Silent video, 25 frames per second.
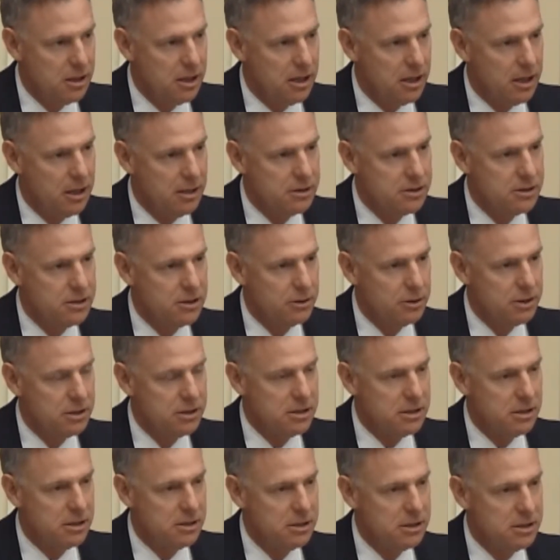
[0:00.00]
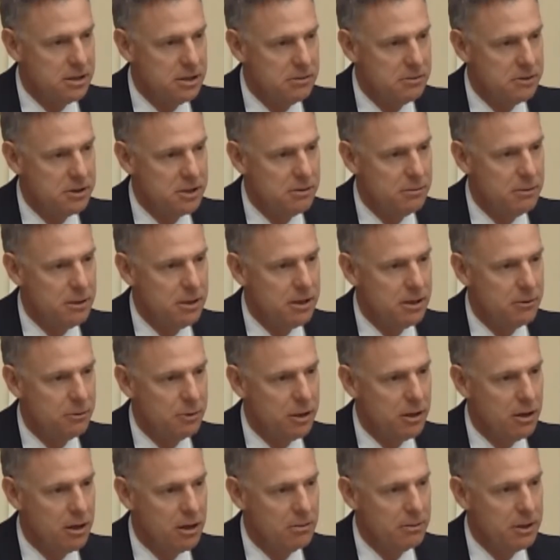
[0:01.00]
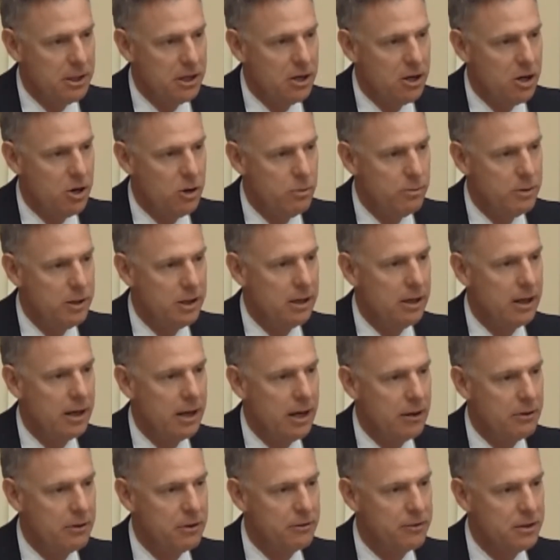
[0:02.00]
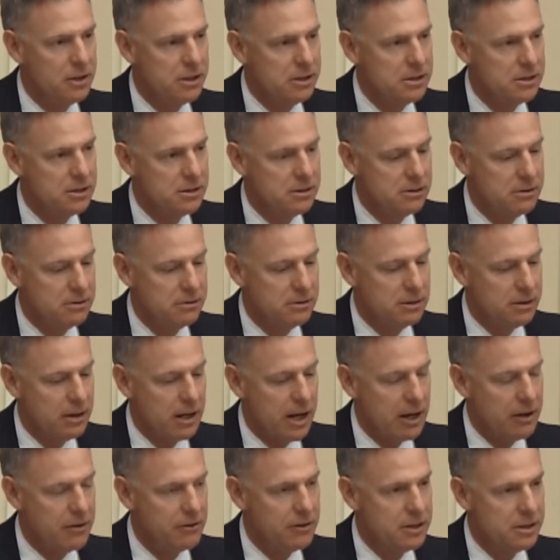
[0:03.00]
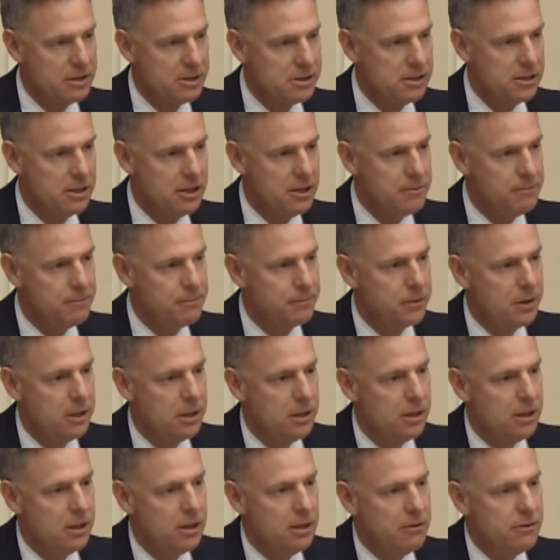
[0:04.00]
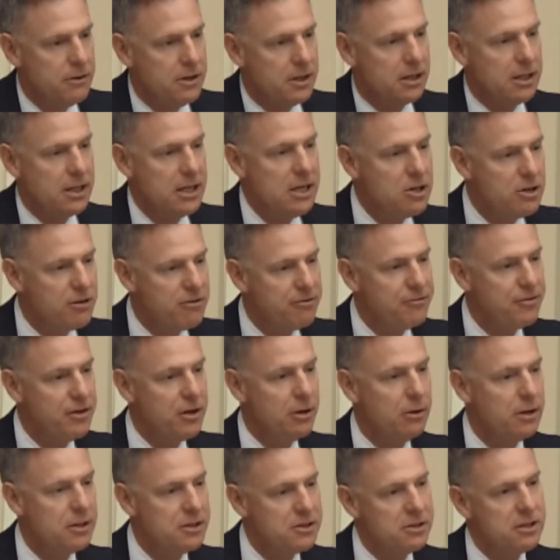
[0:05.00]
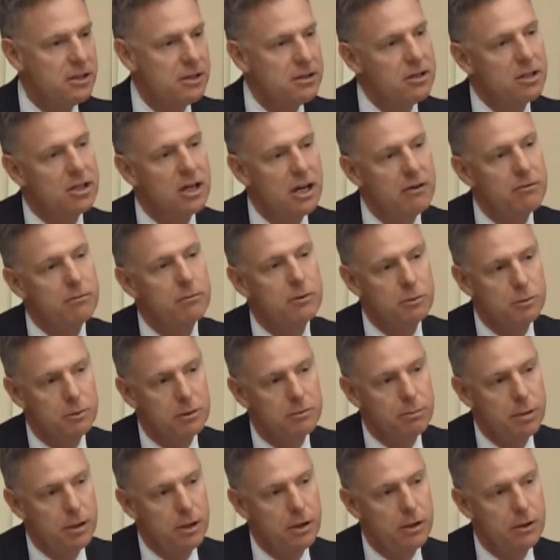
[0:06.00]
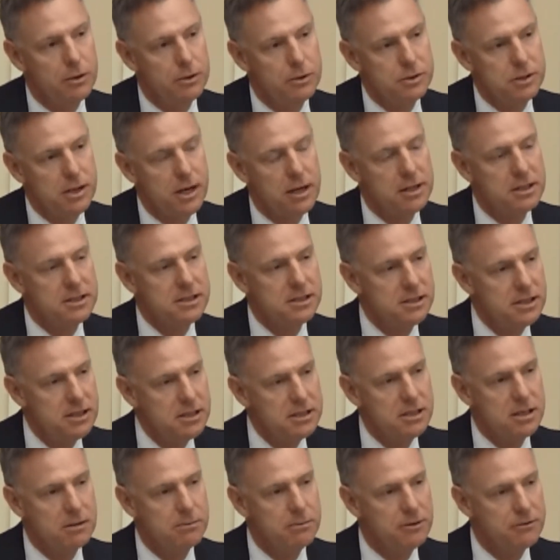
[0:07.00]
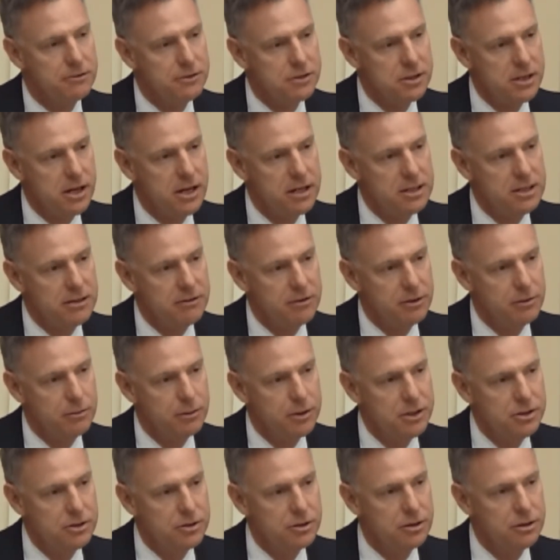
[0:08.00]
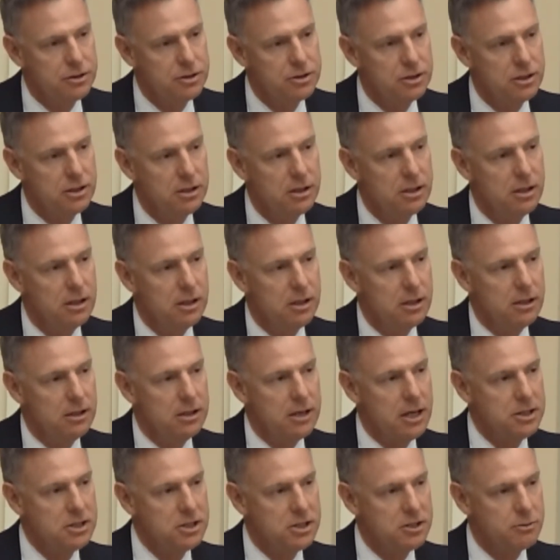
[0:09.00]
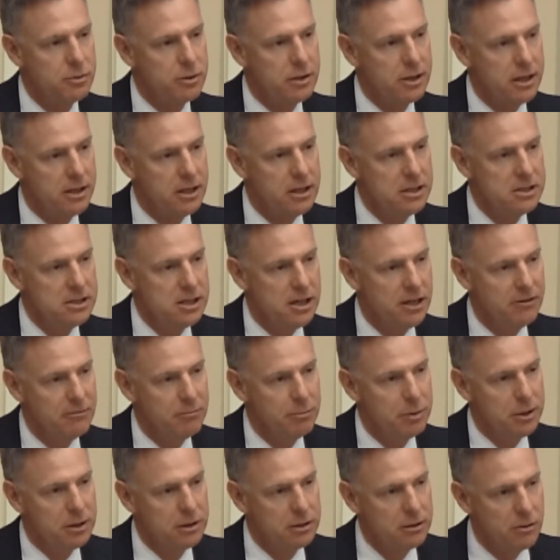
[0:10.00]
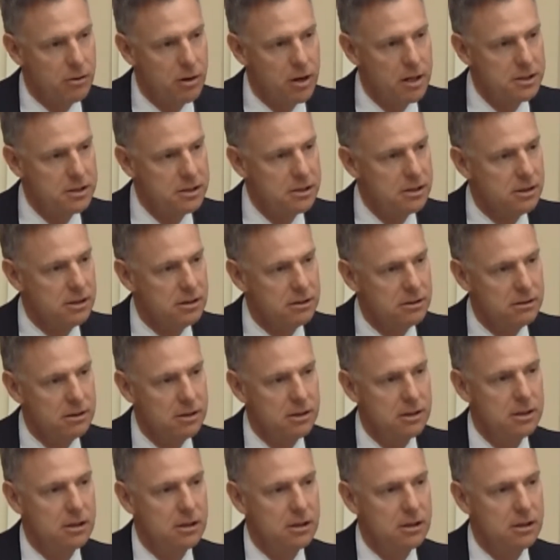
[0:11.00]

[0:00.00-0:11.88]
Uh, so it's it just seems to me that we ought to be combing out of these out of this. Um, the interference that the government would pose on a system of scientific research, not just with NSF, but across the,